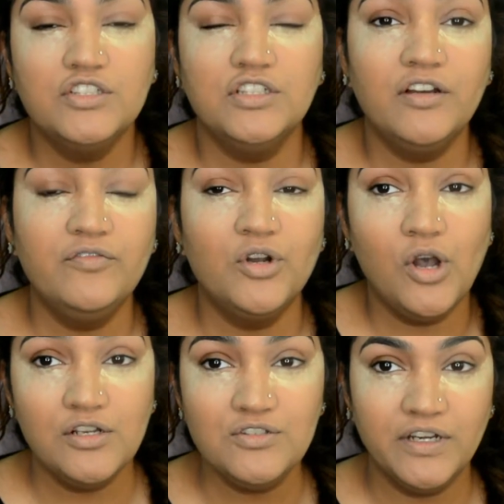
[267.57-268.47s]
So now for
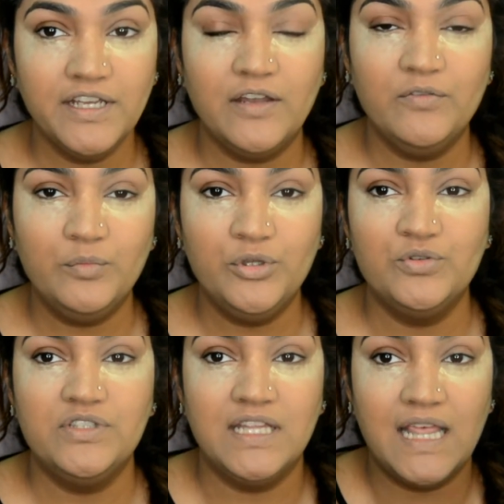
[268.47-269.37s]
contouring, I would be
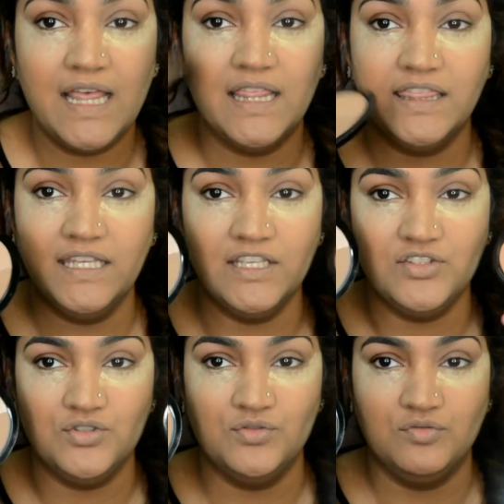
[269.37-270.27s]
using
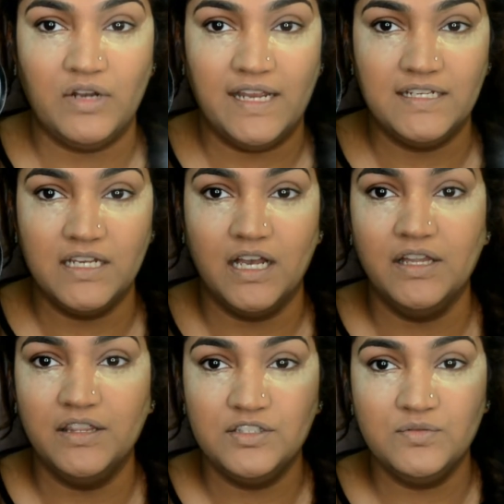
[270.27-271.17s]
these two right
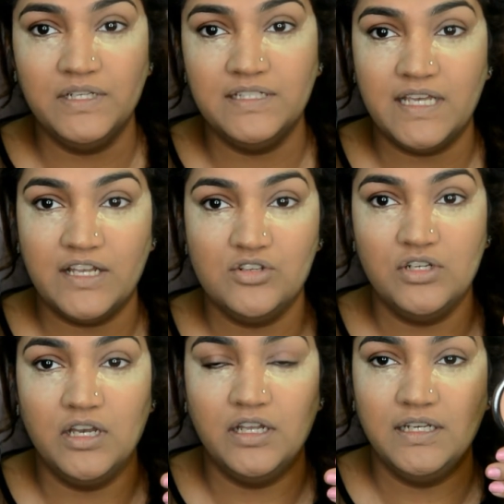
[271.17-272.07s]
here. This one is
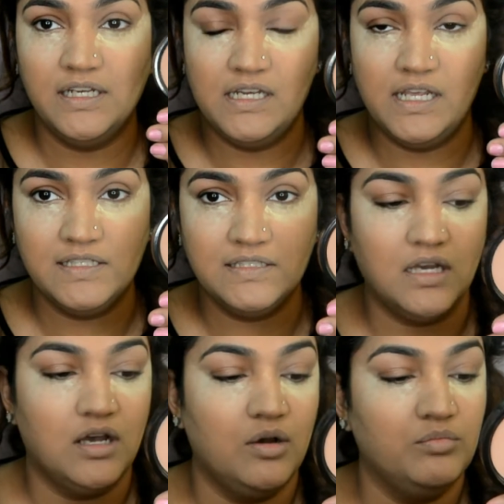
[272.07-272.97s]
actually a
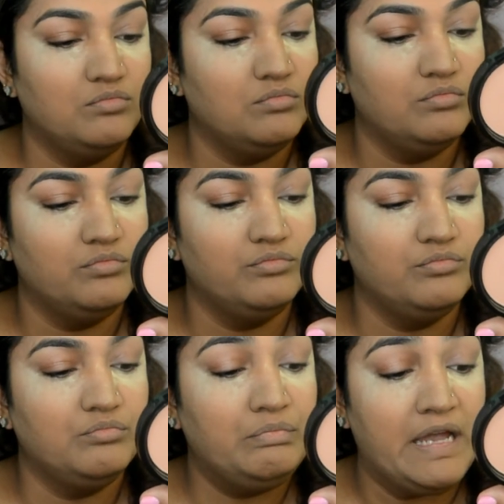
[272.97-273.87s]
NYX
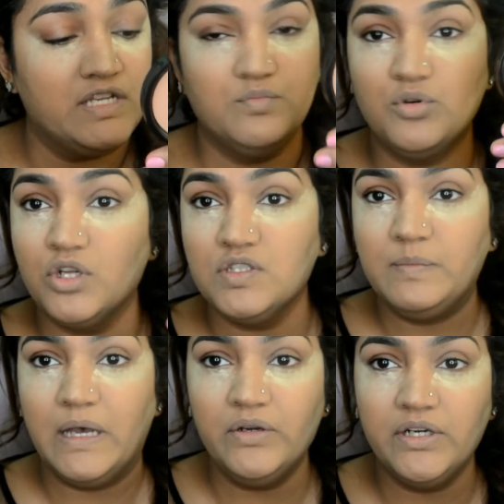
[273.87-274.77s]
Match
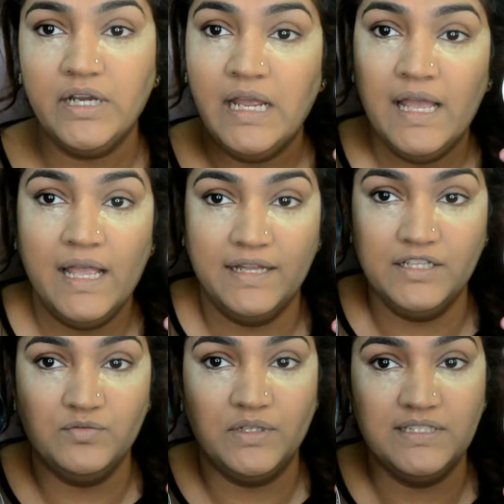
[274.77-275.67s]
Bronze Powder,
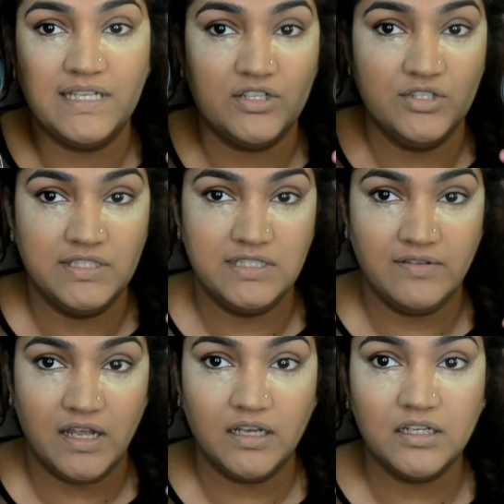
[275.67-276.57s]
and this one is actually
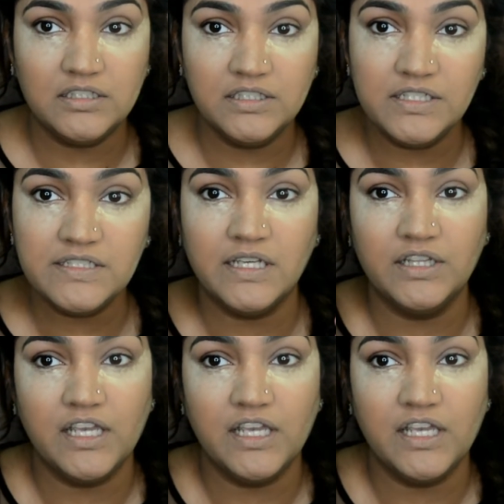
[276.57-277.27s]
Savannah Colors.